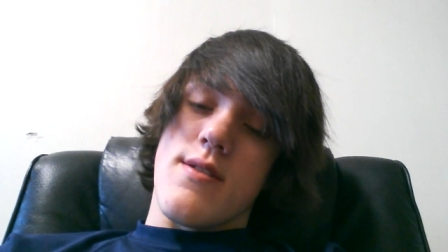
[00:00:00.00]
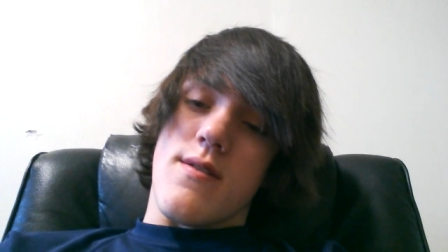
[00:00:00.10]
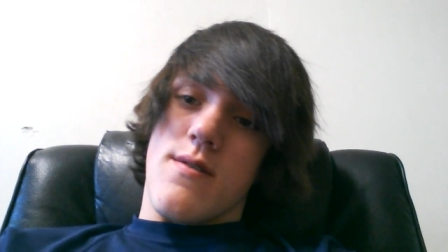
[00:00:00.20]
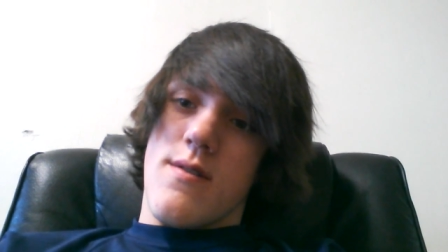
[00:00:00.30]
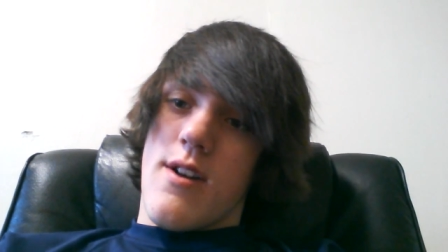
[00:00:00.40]

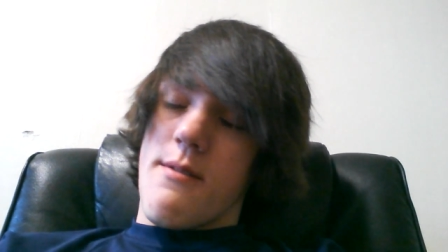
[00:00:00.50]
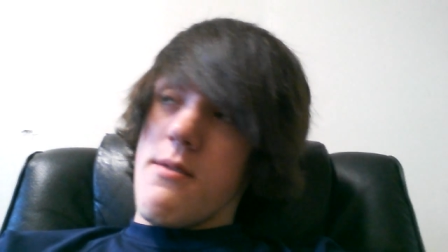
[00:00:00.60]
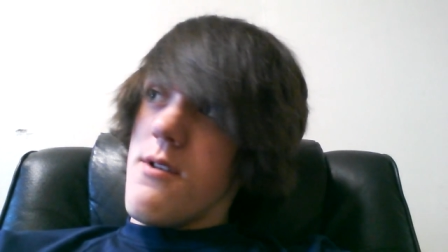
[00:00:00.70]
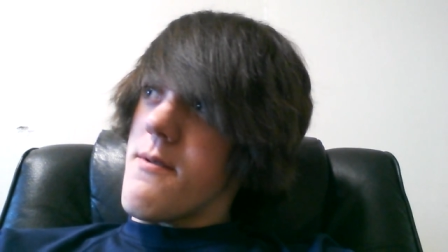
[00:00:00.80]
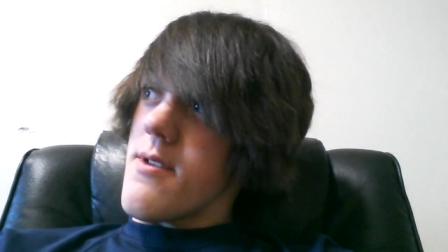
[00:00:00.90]
so
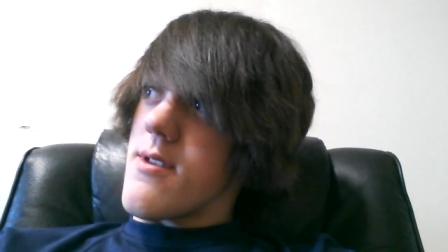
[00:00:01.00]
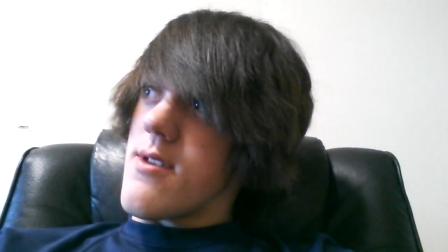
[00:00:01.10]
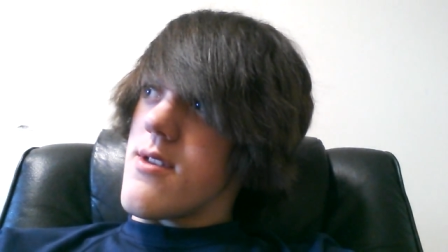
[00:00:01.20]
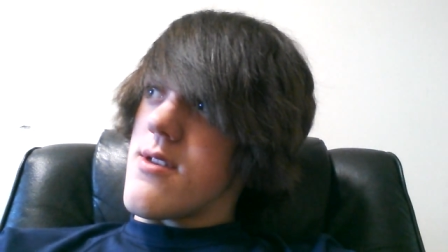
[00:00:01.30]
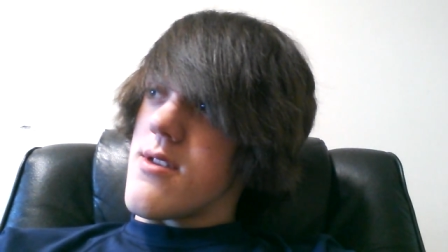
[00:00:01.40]
I'm
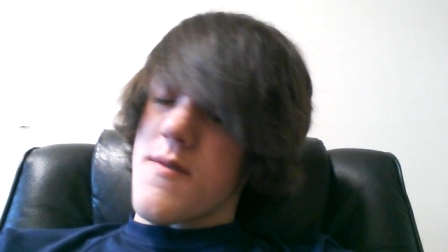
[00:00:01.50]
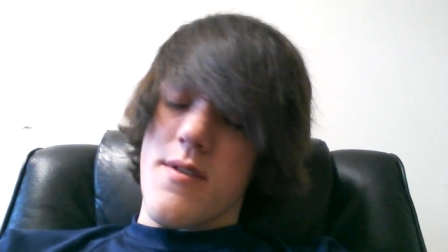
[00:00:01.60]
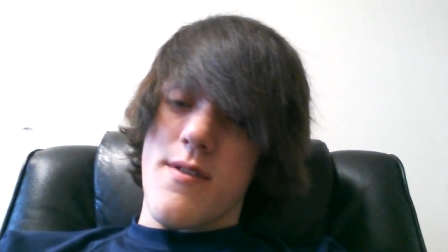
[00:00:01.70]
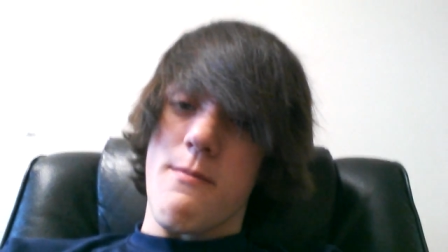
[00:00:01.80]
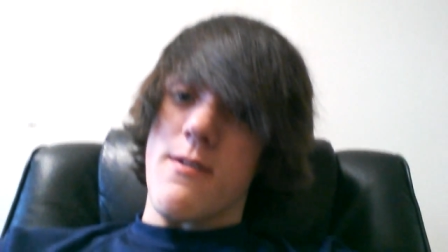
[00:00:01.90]
hoping
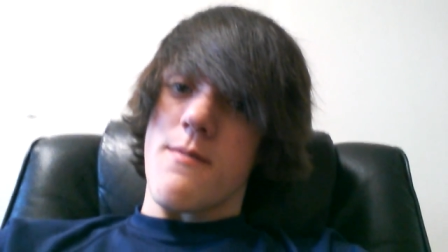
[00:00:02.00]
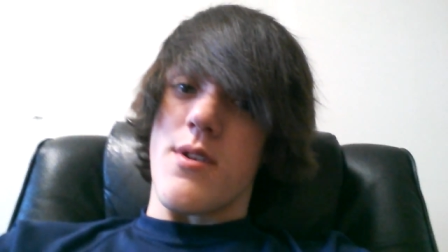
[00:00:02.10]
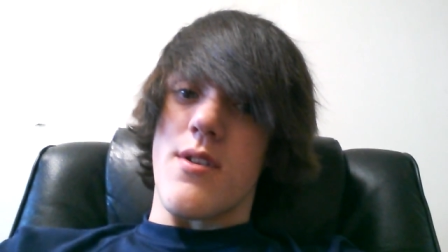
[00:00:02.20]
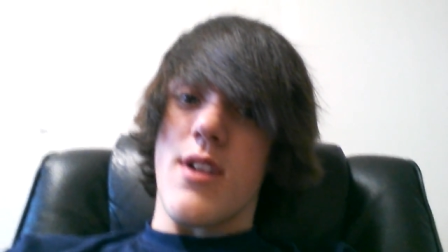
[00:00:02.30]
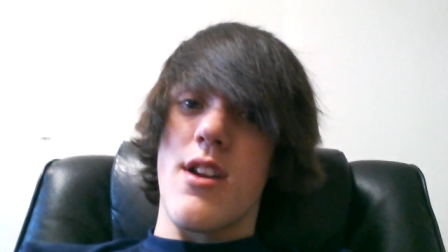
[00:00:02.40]
this one comes
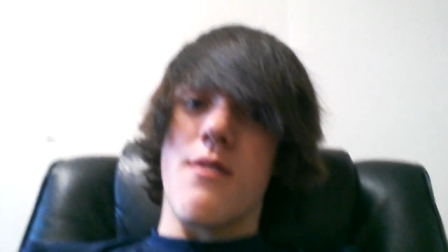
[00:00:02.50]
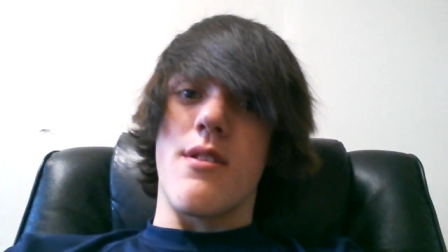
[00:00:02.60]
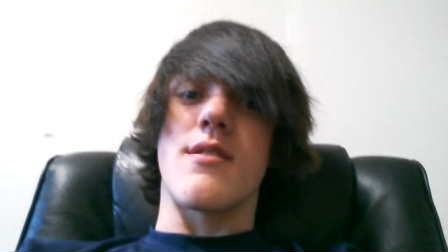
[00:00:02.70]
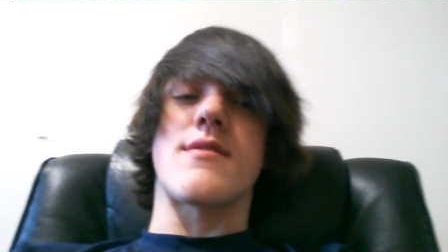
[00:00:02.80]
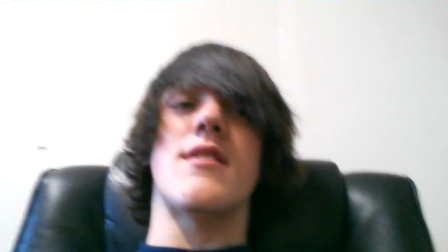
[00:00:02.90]
out better.
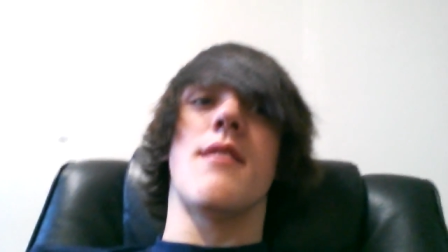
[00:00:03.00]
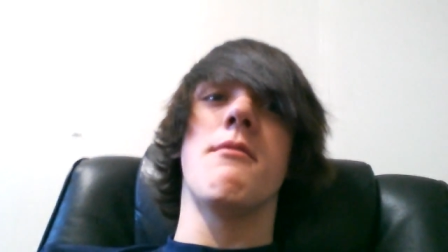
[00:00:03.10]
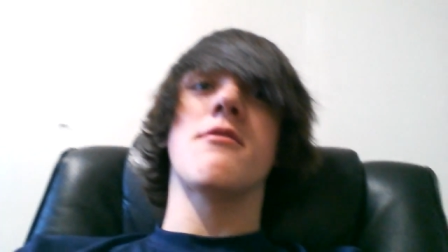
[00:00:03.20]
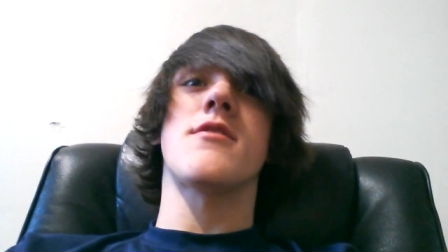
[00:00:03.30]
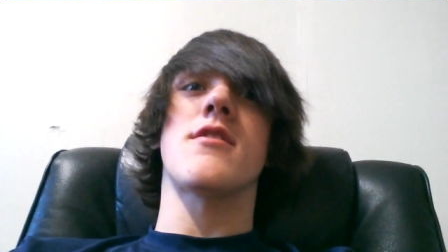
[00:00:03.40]
Anyways,
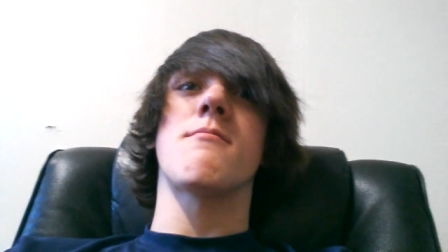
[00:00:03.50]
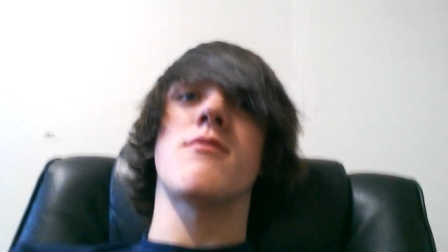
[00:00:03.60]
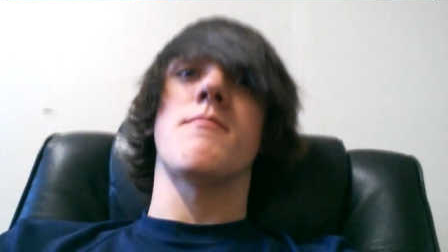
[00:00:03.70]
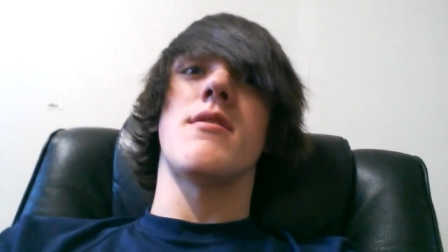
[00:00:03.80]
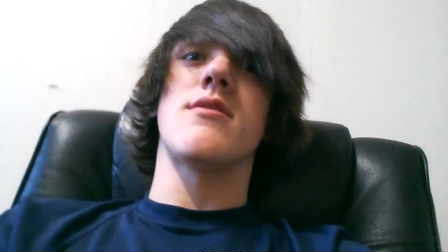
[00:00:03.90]
I'm here to talk
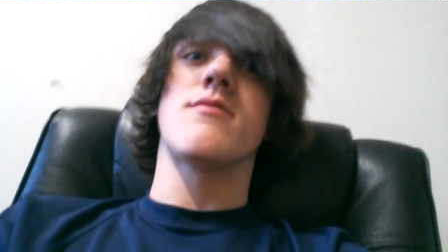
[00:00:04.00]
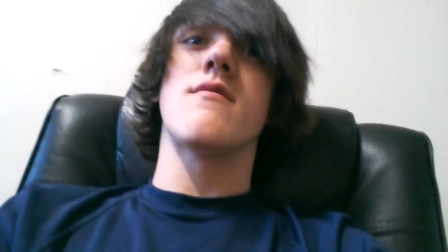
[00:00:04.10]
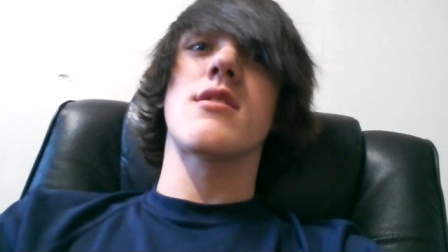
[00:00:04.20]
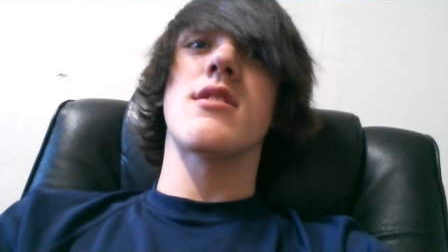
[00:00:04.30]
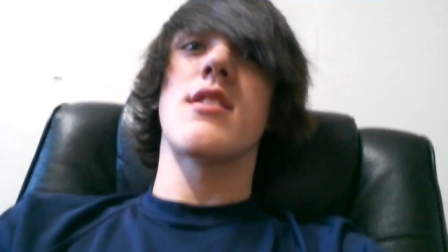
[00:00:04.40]
about Cloud
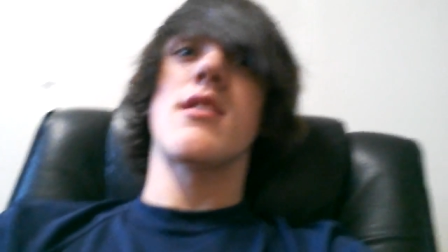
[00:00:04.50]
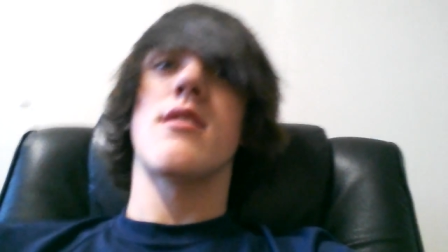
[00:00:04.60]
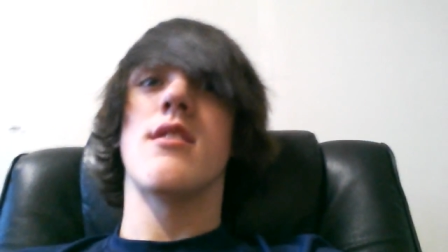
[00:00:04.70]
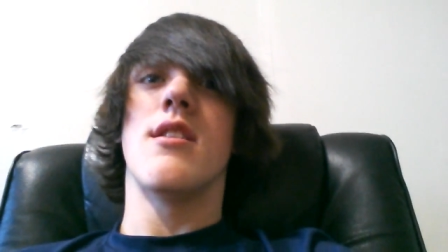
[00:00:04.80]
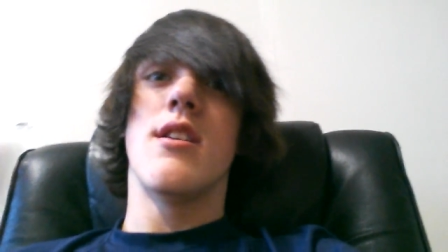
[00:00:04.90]
3
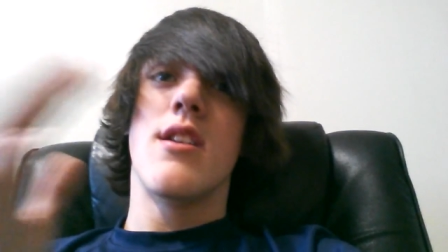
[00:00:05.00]
Clan,